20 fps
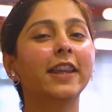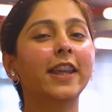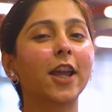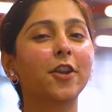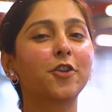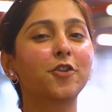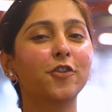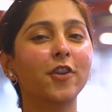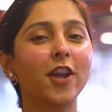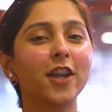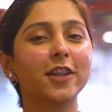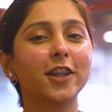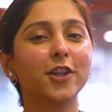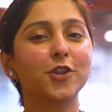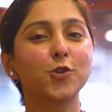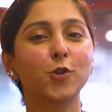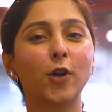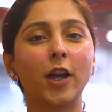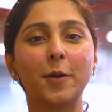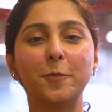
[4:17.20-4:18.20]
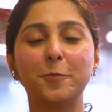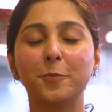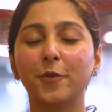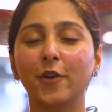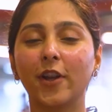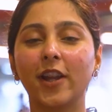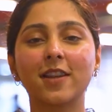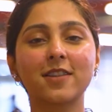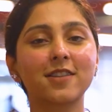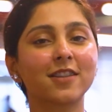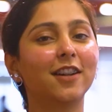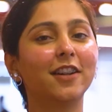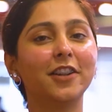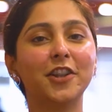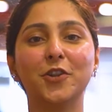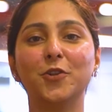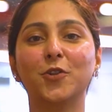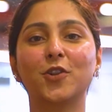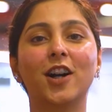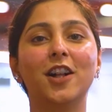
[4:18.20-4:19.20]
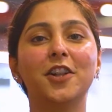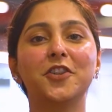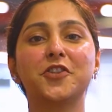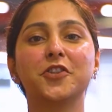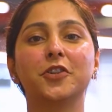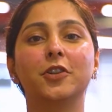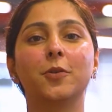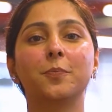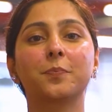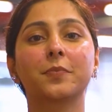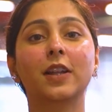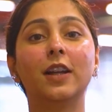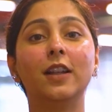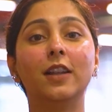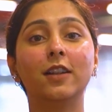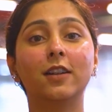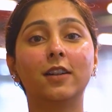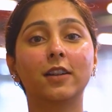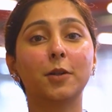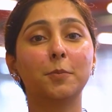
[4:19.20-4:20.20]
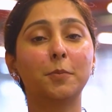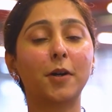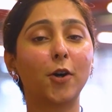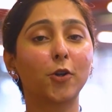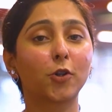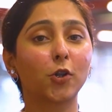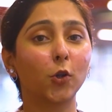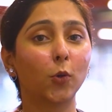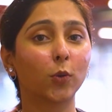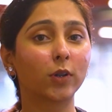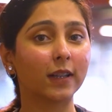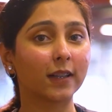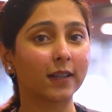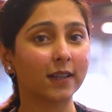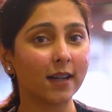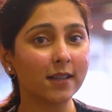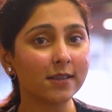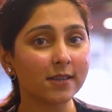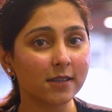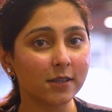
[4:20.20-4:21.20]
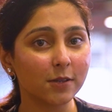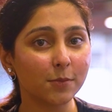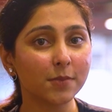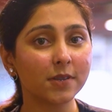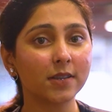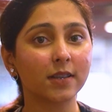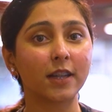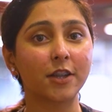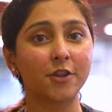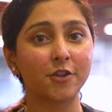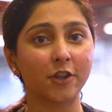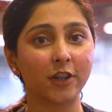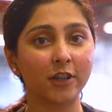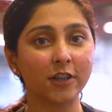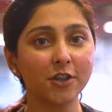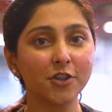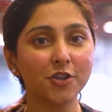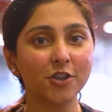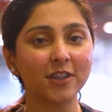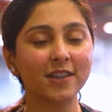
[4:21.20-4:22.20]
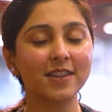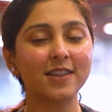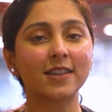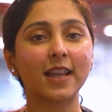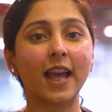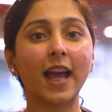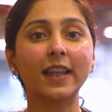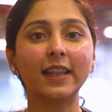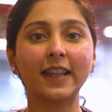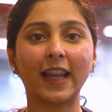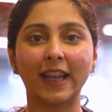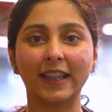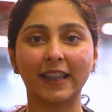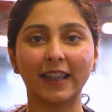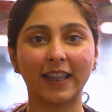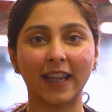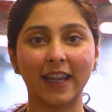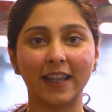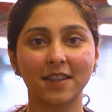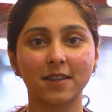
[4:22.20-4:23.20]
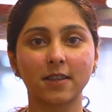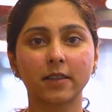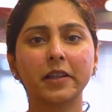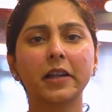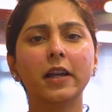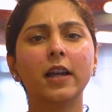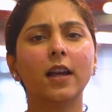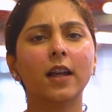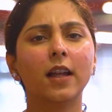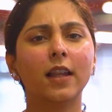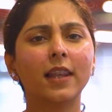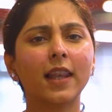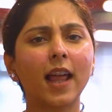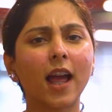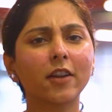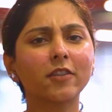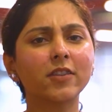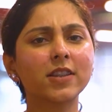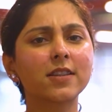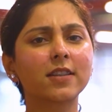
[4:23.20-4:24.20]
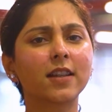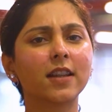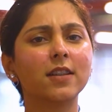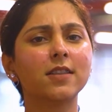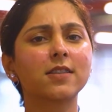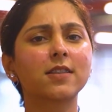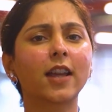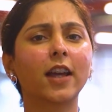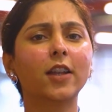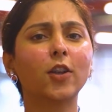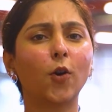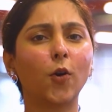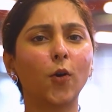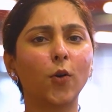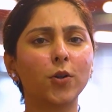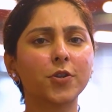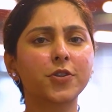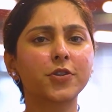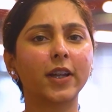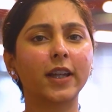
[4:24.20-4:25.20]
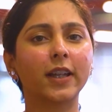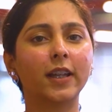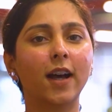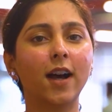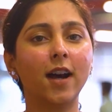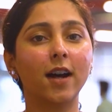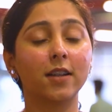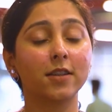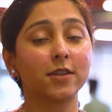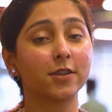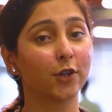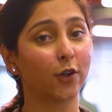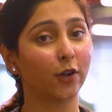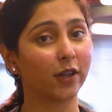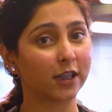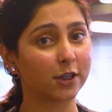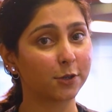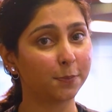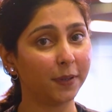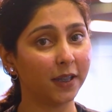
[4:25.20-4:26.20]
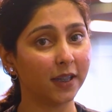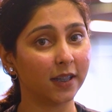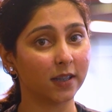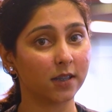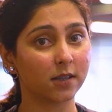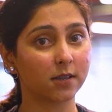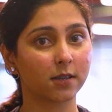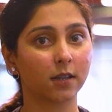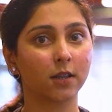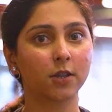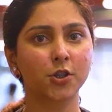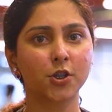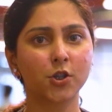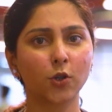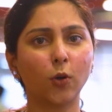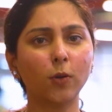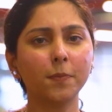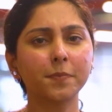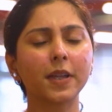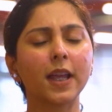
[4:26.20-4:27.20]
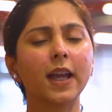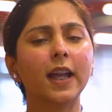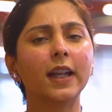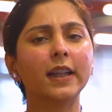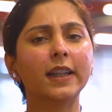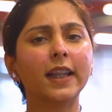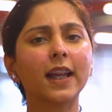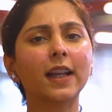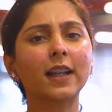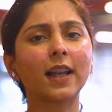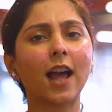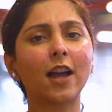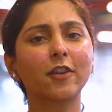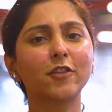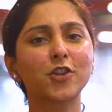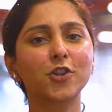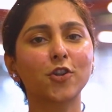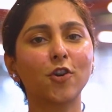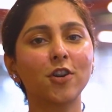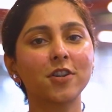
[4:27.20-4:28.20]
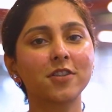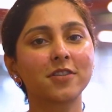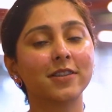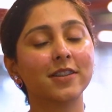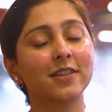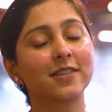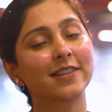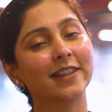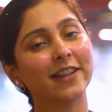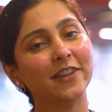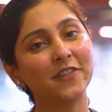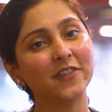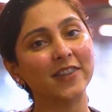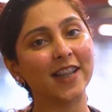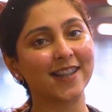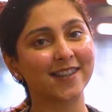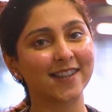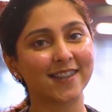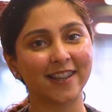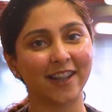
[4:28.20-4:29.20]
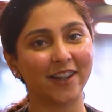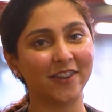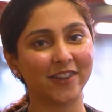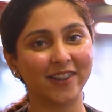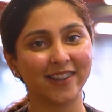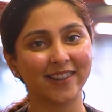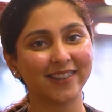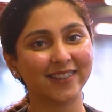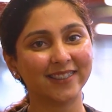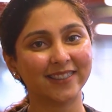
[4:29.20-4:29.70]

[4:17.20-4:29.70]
Get ready to embrace a new culture. Learn about local customs, traditions, and etiquettes. Language skills can also enhance your experience, so take language courses if necessary.